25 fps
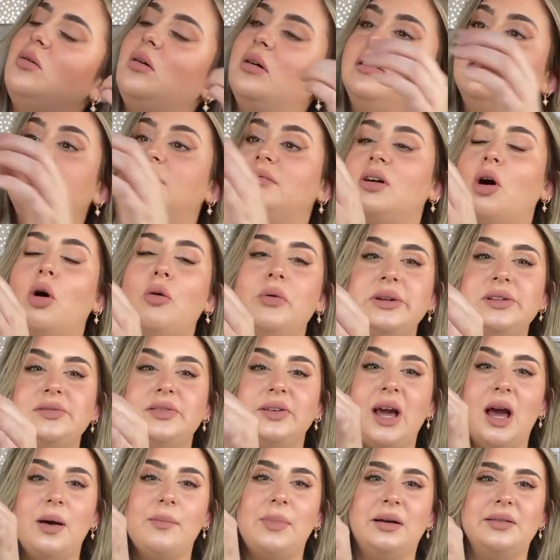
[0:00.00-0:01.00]
Oh, I always
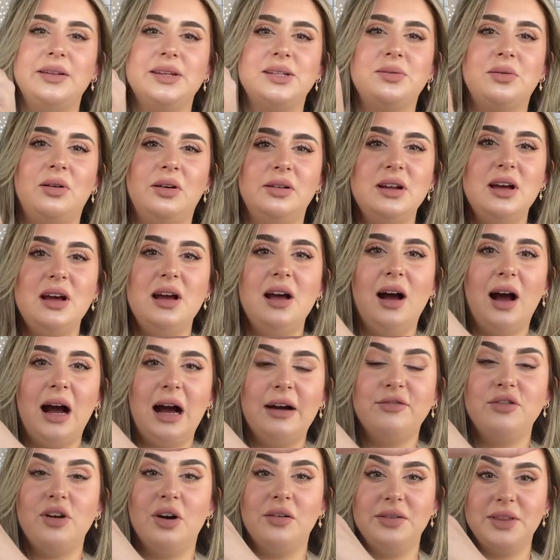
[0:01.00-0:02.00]
forget about this one.
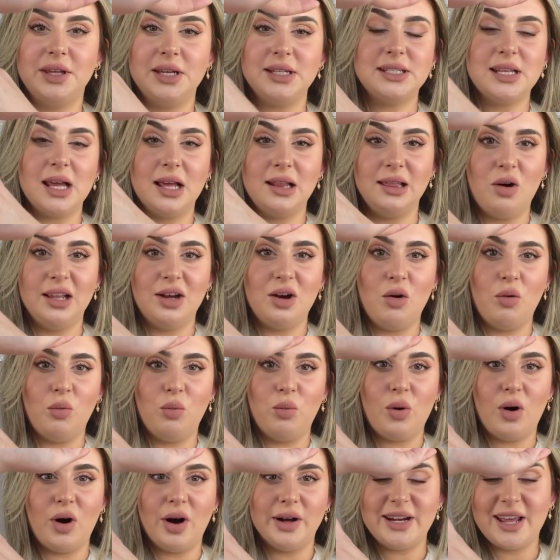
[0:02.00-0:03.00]
I've got this little
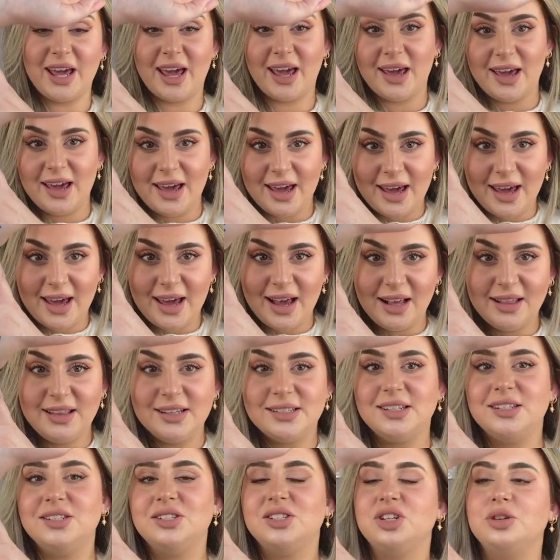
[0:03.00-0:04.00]
one here.
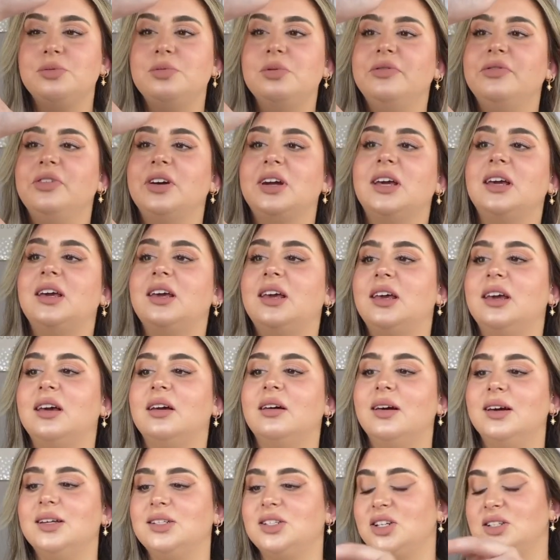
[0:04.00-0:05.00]
This is super freaking
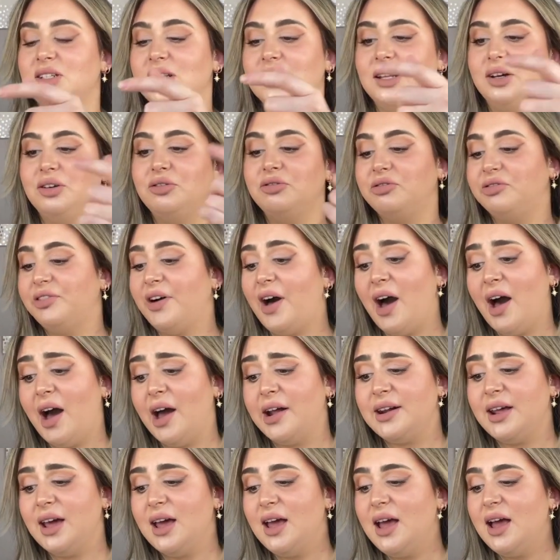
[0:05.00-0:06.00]
cute. It's just a little
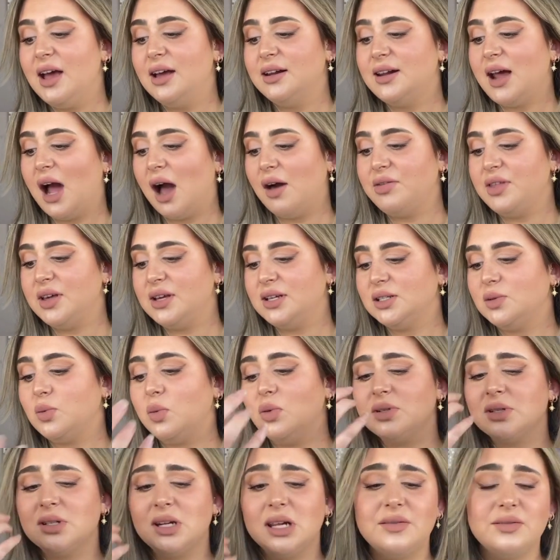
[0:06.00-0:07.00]
fern. Now, this
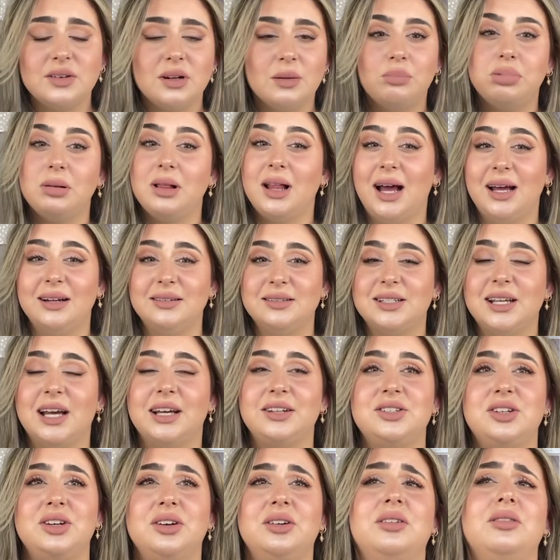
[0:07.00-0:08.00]
wasn't even a planned
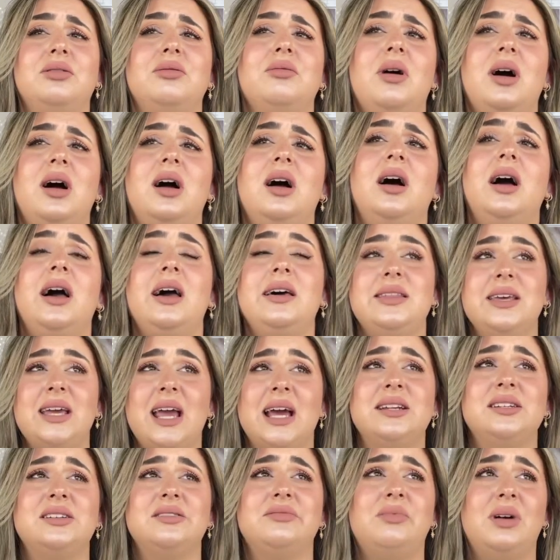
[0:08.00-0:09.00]
tattoo. At the
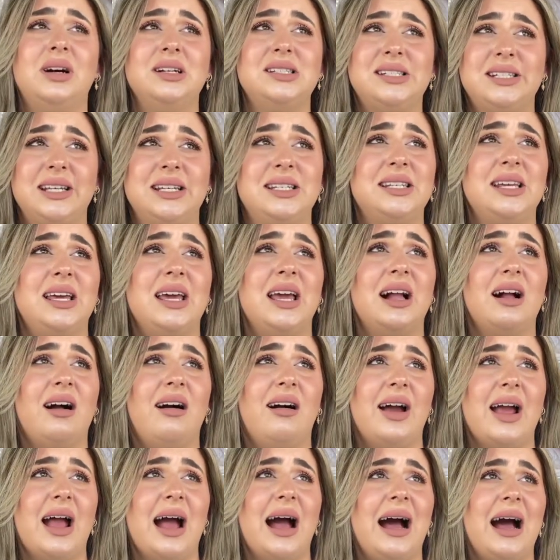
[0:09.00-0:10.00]
end of my sitting,
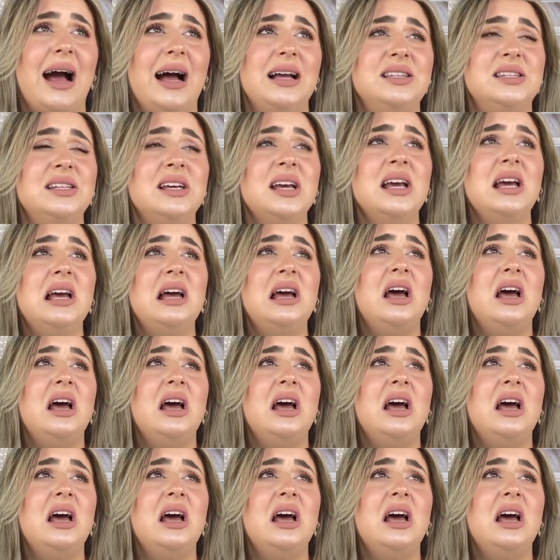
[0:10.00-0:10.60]
I had